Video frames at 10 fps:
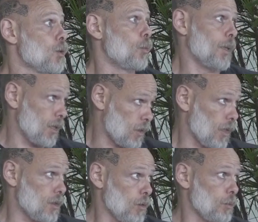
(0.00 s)
The main
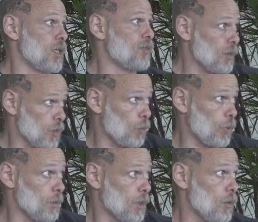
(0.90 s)
exercise is going to be different, the
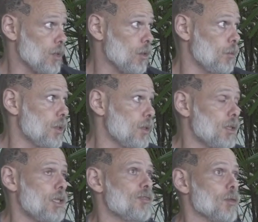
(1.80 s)
supplemental is going to be
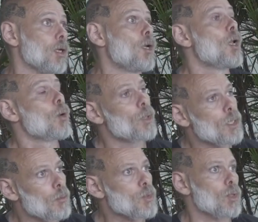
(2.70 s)
different. When it
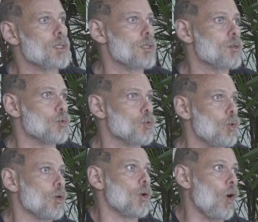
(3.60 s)
comes to assistance
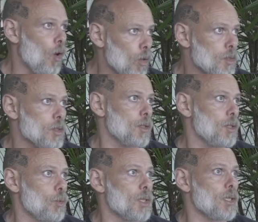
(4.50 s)
work, honestly,
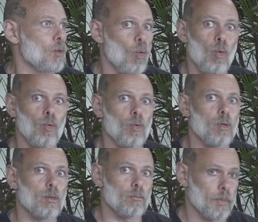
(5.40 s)
we can all
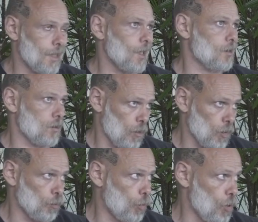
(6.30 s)
get
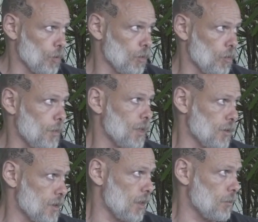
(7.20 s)
on board on about
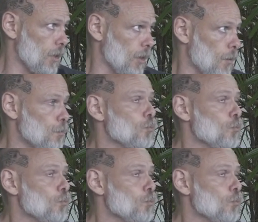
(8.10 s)
the same thing.